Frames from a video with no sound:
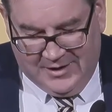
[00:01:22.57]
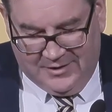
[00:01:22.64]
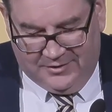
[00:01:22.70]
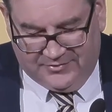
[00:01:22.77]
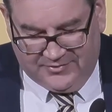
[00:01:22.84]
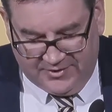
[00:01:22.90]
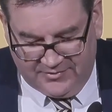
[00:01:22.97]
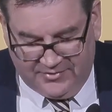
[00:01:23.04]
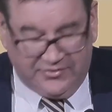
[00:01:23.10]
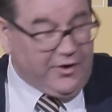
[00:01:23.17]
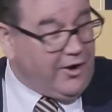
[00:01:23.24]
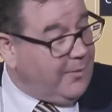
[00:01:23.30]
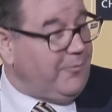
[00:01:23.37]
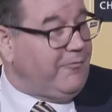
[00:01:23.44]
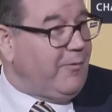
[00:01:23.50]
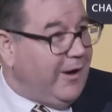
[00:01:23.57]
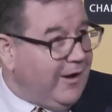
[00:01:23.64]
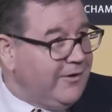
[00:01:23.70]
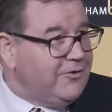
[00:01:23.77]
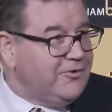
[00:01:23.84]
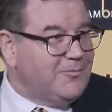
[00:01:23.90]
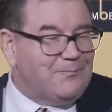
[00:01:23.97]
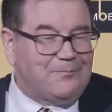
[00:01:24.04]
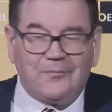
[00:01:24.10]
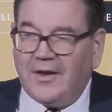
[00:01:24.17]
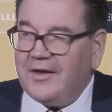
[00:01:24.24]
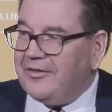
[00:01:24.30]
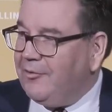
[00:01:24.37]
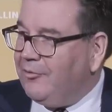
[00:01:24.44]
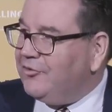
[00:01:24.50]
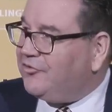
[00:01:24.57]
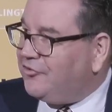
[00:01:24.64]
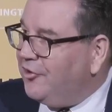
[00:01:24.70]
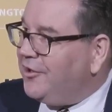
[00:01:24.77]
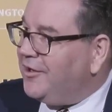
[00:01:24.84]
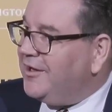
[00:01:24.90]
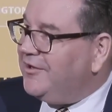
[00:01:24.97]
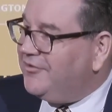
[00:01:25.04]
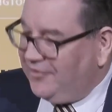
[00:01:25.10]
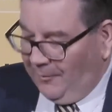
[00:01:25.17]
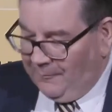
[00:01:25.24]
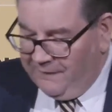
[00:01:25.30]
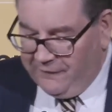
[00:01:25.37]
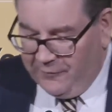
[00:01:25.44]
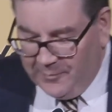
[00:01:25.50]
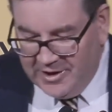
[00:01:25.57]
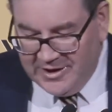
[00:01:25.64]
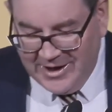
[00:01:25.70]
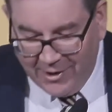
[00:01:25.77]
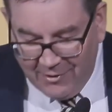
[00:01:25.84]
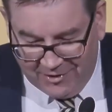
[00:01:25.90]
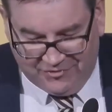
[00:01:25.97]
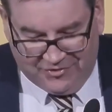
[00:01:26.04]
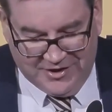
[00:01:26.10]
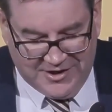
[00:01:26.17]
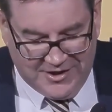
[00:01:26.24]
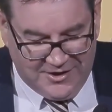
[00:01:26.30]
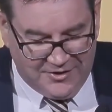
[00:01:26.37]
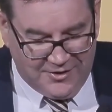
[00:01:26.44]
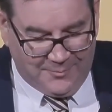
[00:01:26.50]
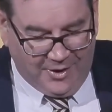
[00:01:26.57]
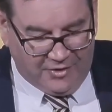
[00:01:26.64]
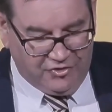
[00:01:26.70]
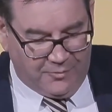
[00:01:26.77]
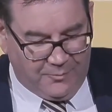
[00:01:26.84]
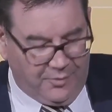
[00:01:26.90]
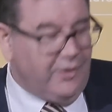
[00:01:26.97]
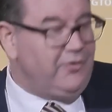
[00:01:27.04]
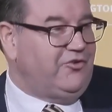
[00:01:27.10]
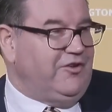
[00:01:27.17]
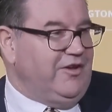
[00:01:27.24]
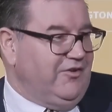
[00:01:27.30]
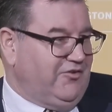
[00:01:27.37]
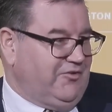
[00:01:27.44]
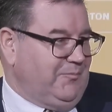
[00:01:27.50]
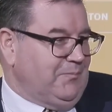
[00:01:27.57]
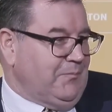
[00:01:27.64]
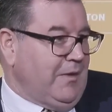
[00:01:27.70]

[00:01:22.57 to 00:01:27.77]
The sixth time around, there is certainly some familiarity in the budget process.